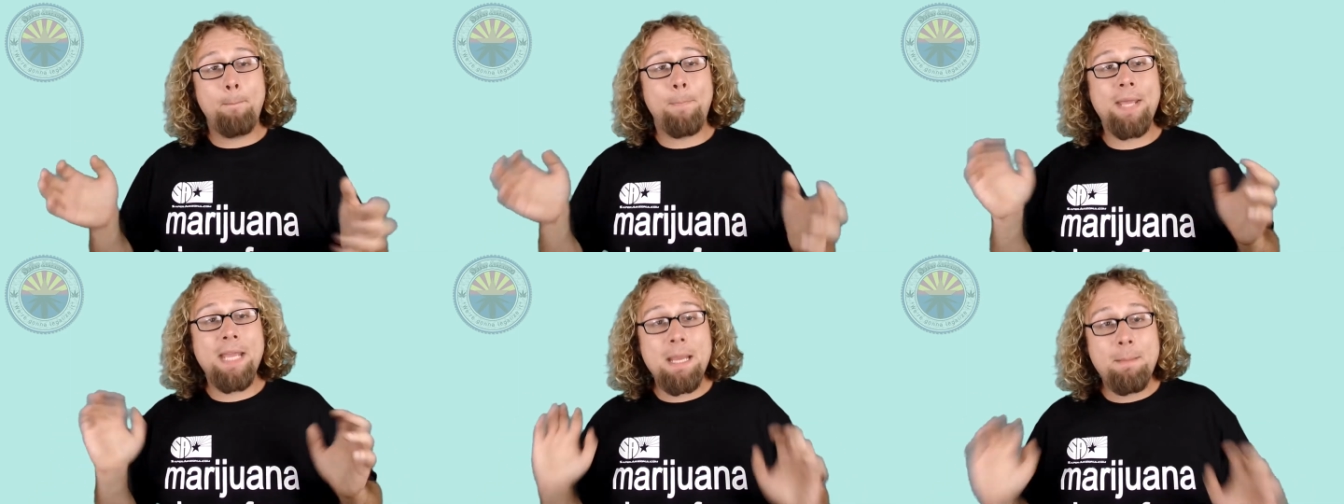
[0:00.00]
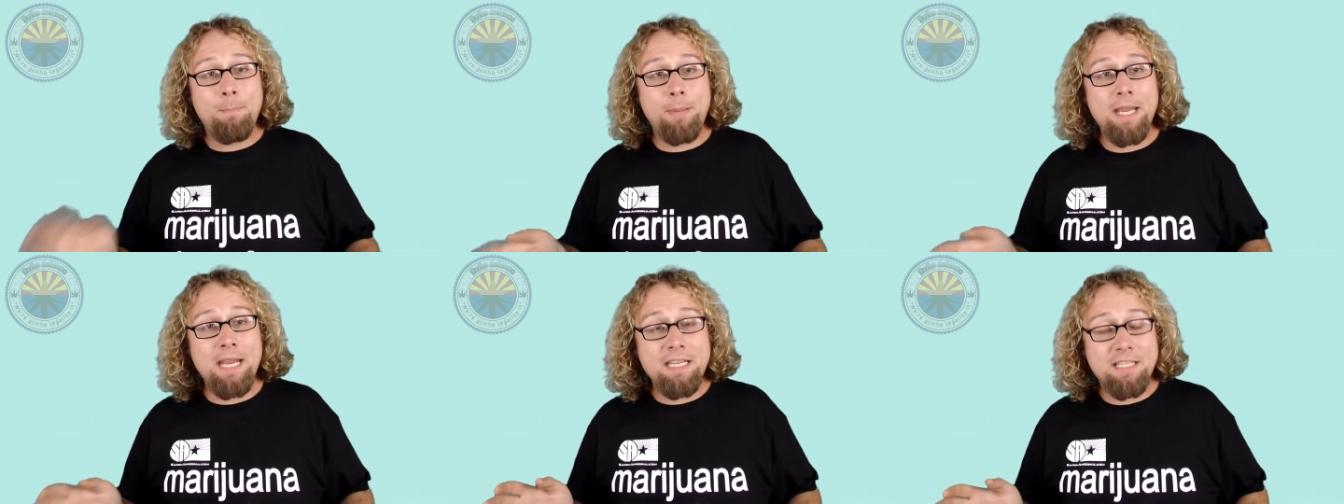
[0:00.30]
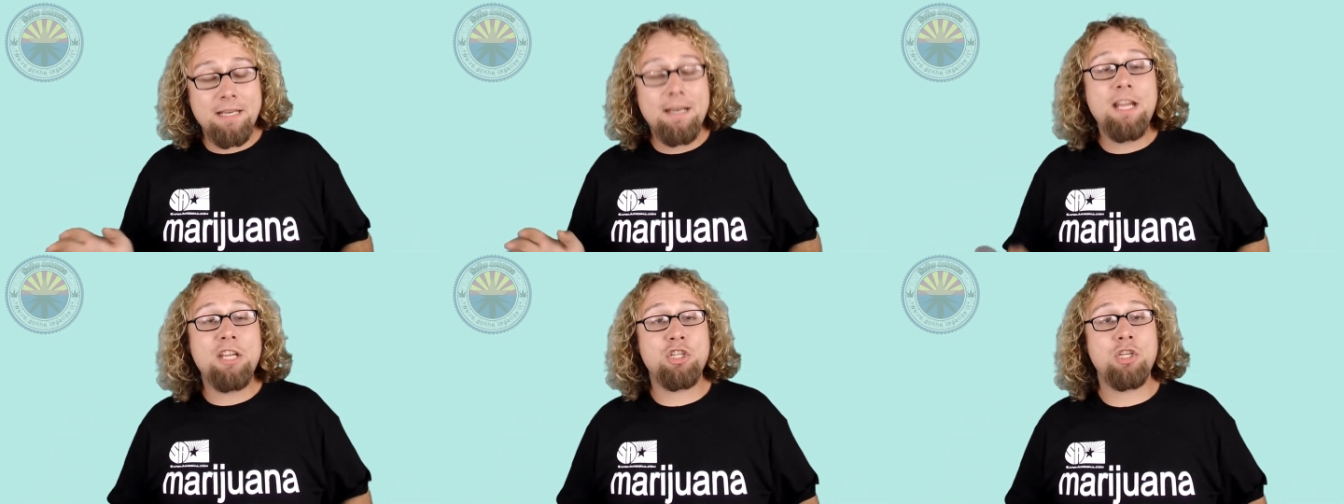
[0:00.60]
P
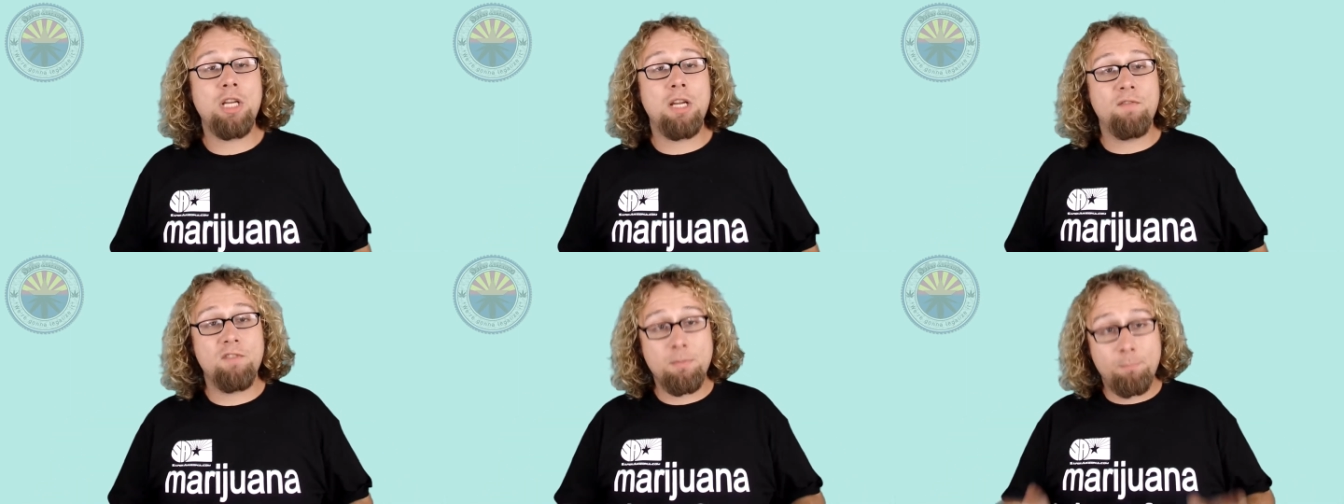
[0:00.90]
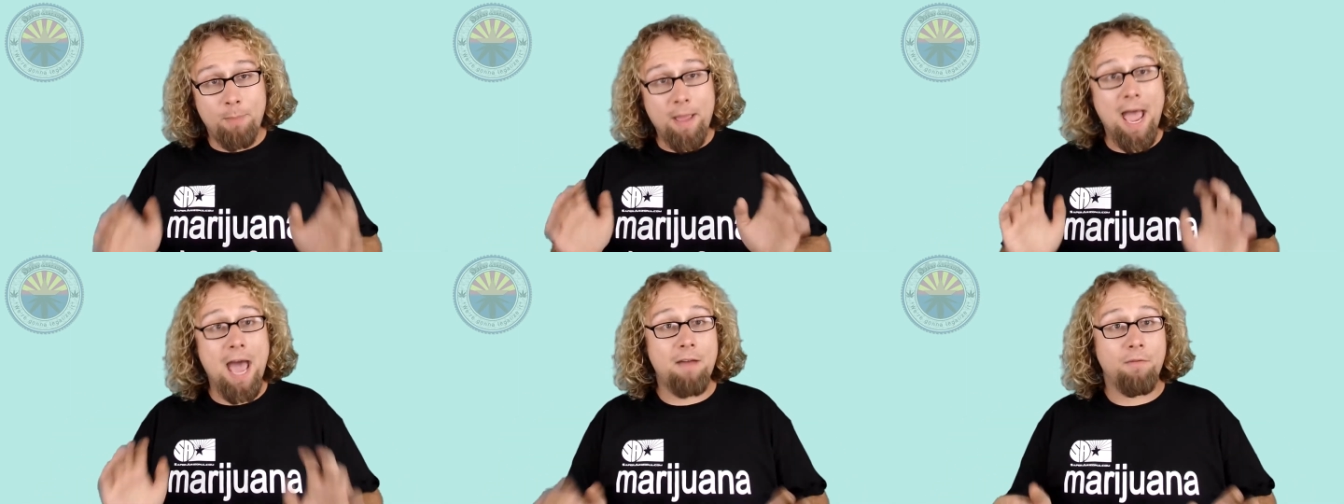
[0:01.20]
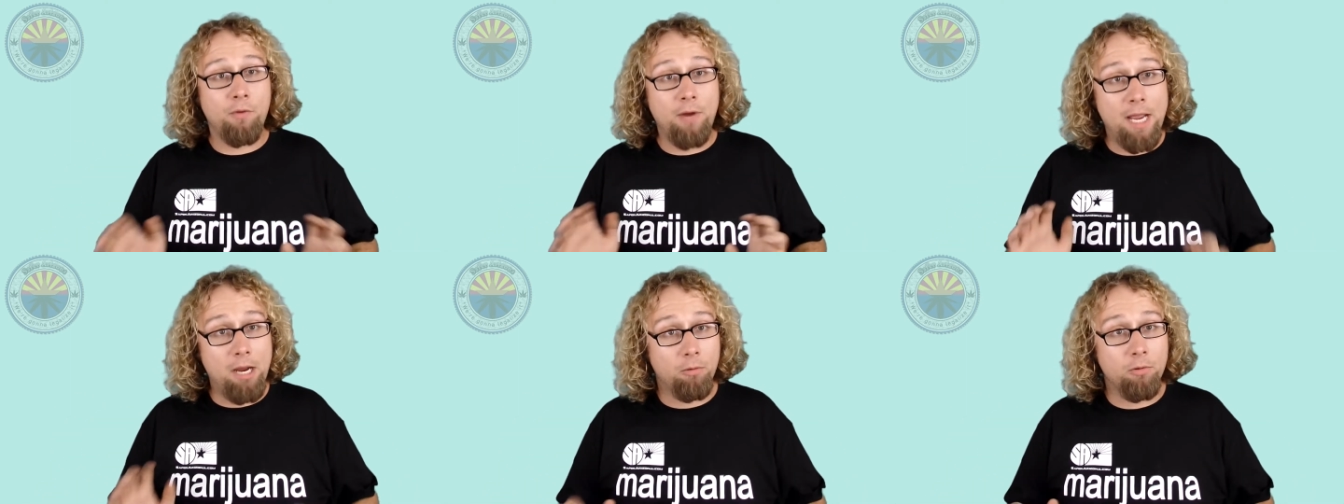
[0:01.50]
P's initiative is bad
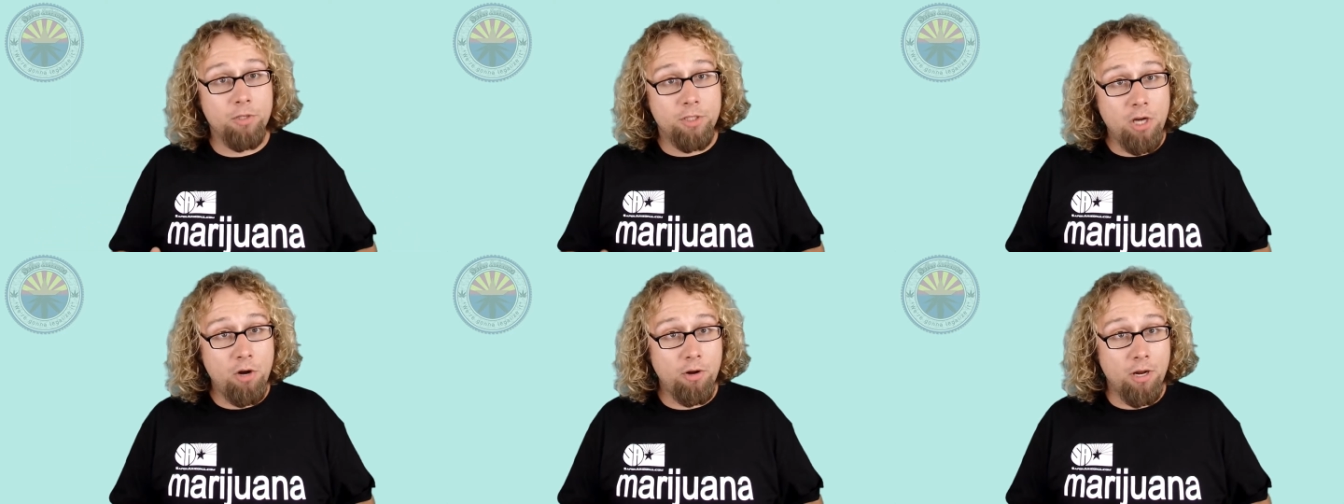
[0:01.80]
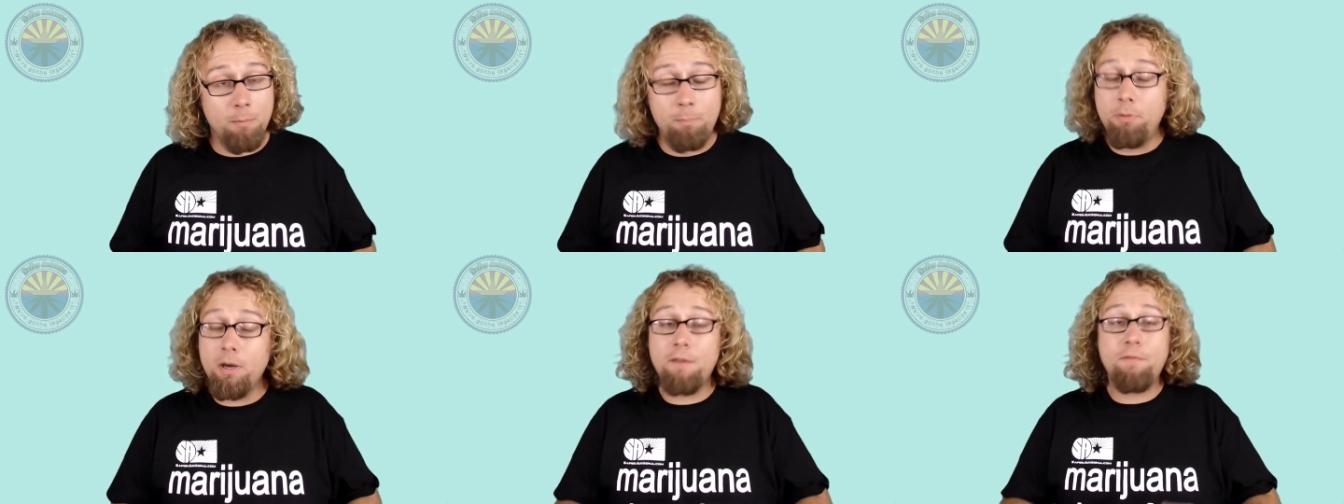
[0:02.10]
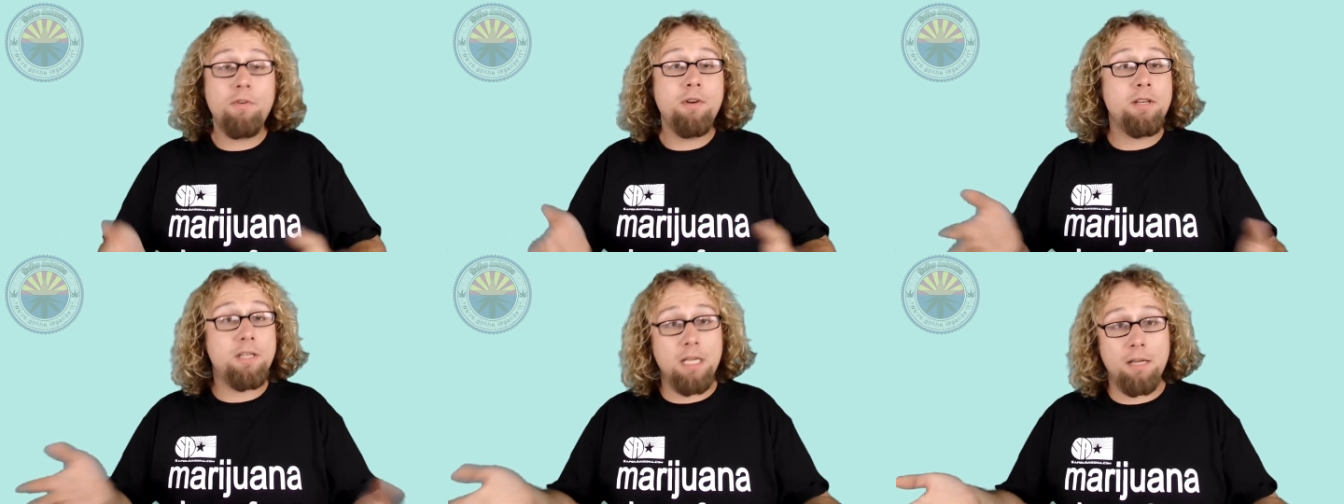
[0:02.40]
for Arizona, but
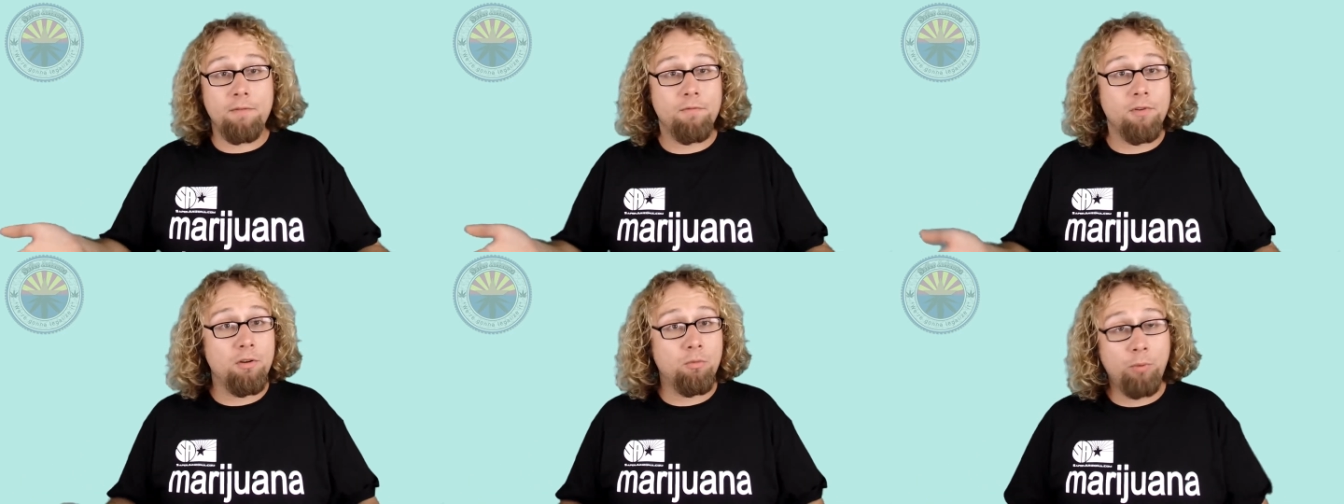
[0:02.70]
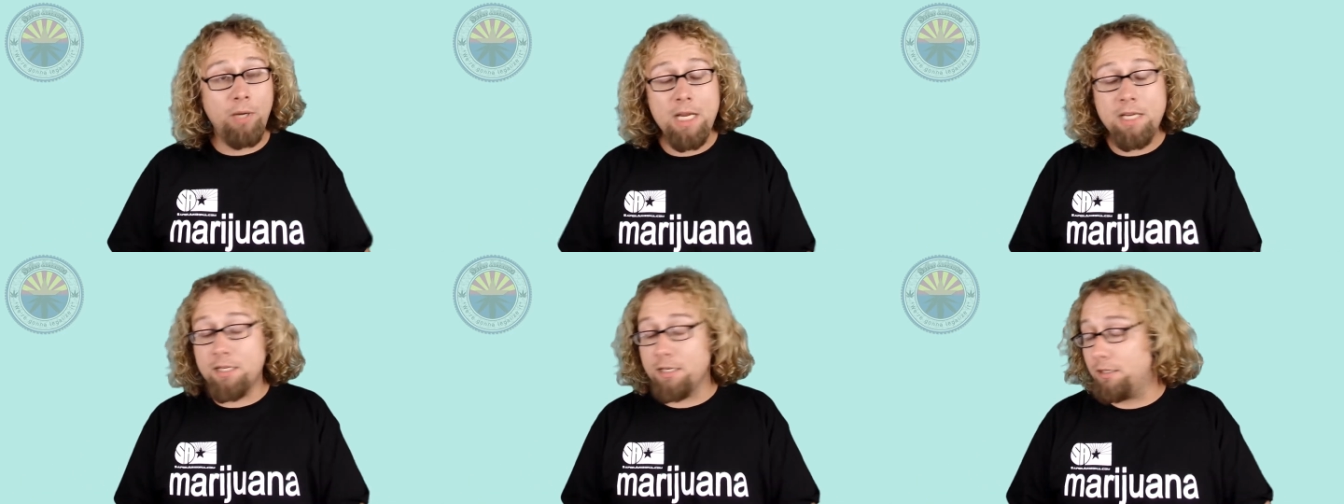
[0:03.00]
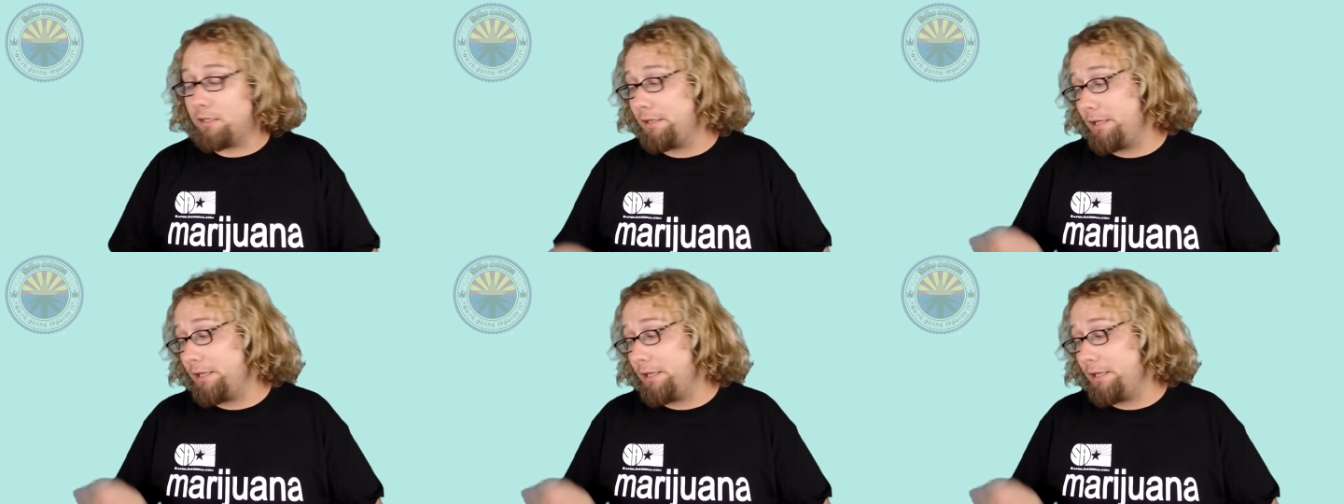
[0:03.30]
for different reasons.